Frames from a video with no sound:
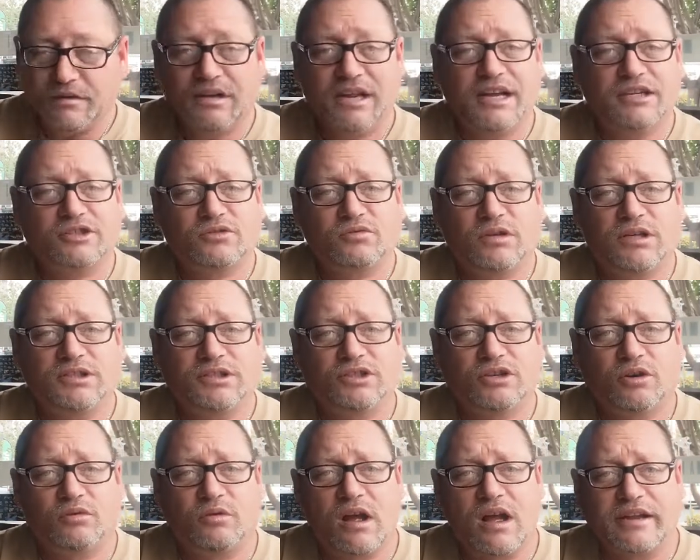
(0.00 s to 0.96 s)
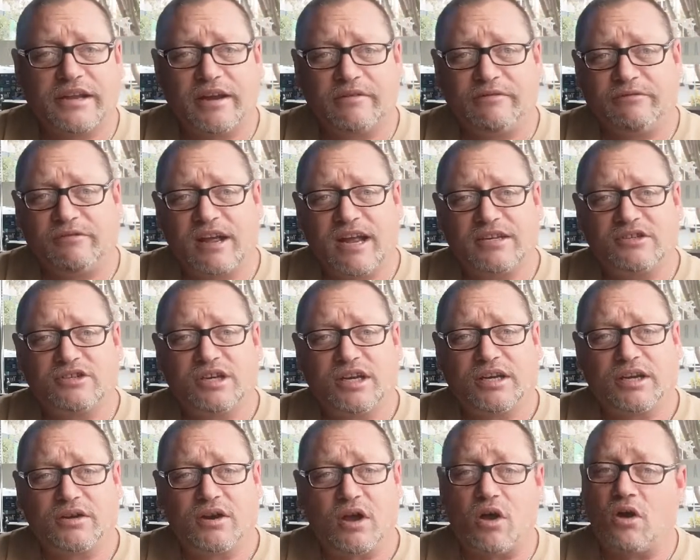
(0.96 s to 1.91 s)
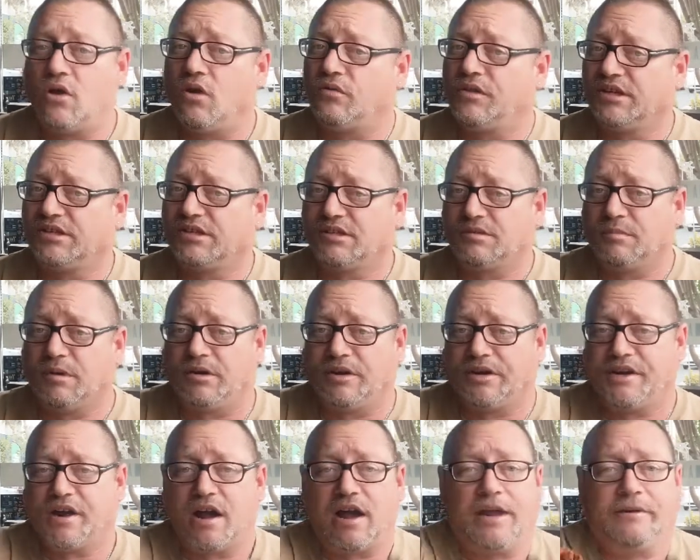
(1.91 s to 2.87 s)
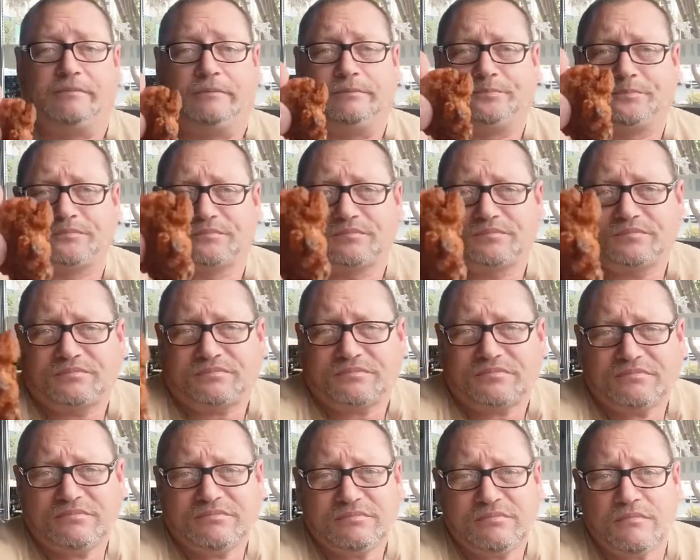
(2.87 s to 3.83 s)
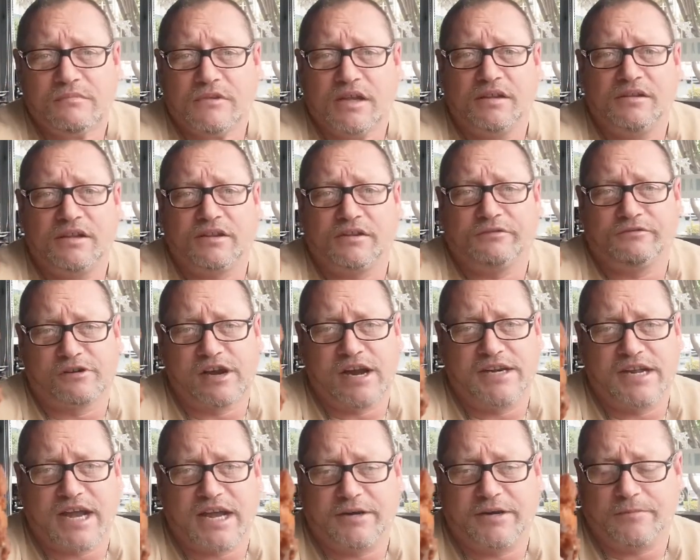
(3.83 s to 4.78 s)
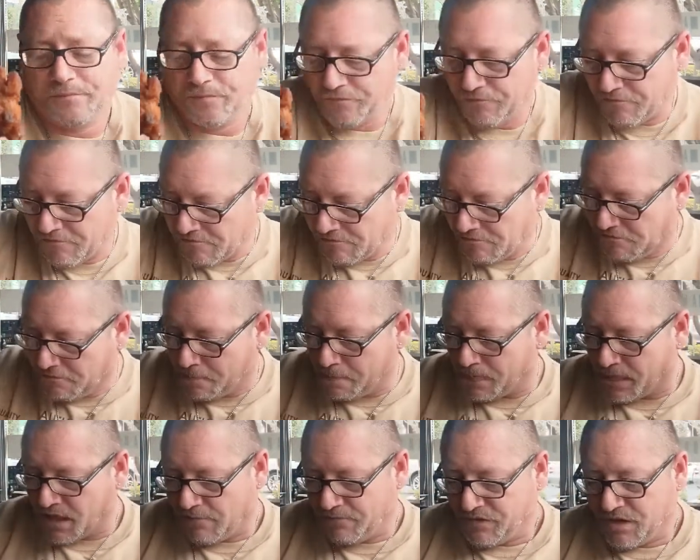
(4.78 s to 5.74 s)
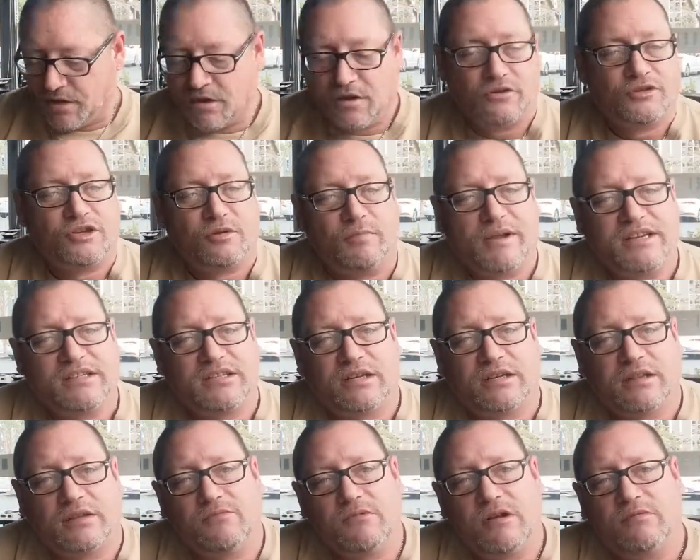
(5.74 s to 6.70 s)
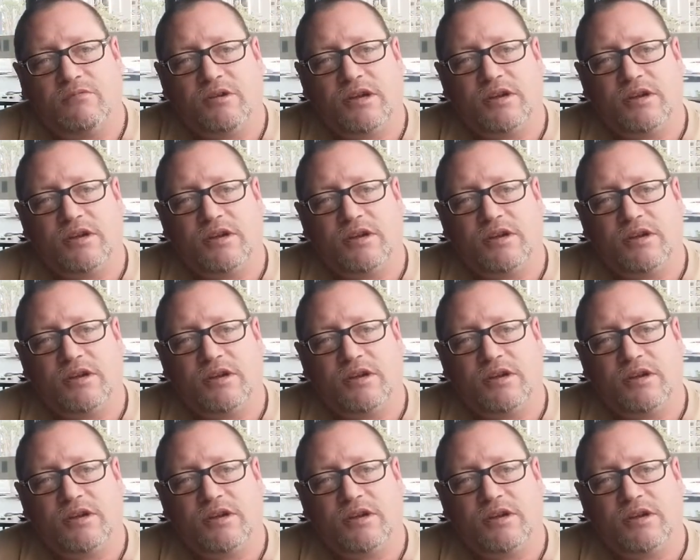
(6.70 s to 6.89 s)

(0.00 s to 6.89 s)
Next one's karaage fried chicken. Oh, this is burning hot. Another fried item. So basically, what